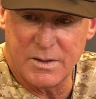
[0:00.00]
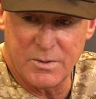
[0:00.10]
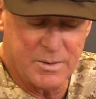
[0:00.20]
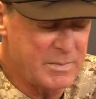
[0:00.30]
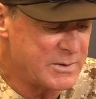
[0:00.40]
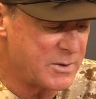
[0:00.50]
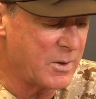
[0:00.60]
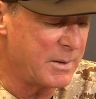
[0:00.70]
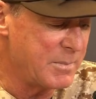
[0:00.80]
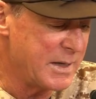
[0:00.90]
You know, he makes
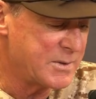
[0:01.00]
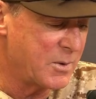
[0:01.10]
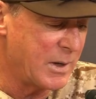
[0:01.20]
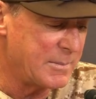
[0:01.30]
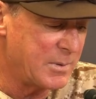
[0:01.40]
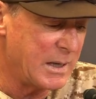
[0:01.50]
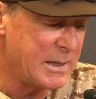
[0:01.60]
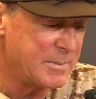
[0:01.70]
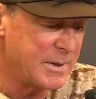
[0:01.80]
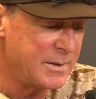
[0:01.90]
a great
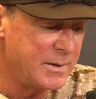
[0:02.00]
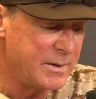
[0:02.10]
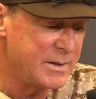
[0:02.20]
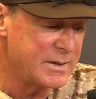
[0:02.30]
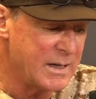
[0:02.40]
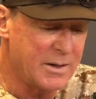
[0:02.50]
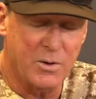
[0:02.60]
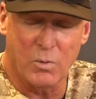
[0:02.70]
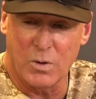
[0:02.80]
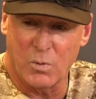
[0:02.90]
play, but did not
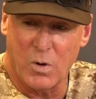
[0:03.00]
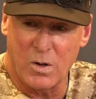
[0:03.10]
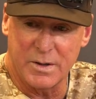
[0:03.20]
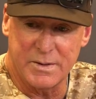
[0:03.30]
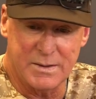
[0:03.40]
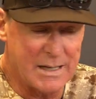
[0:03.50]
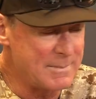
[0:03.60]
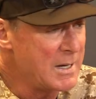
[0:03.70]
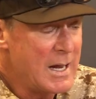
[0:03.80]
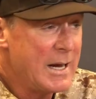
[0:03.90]
know where the wall at the time.